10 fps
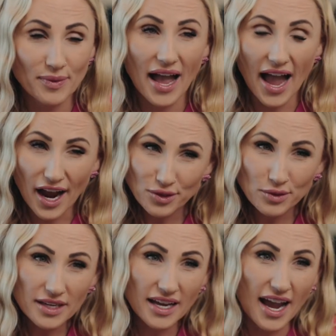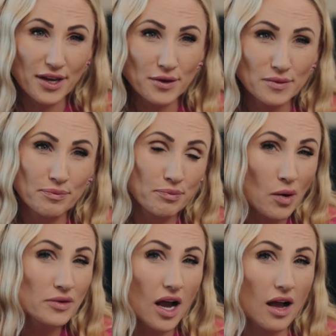but actually I use
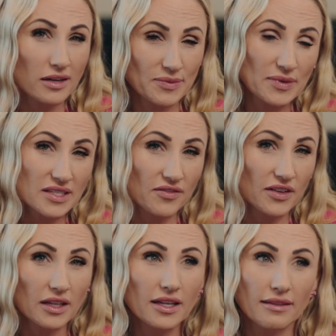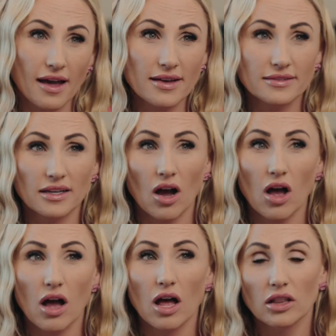Botox specifically less than
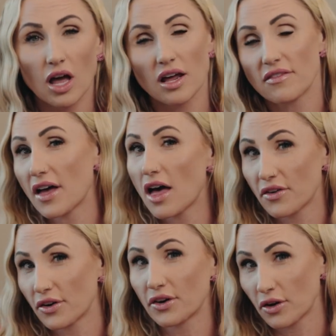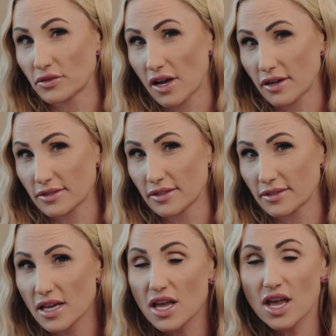a lot of the other neurotoxins.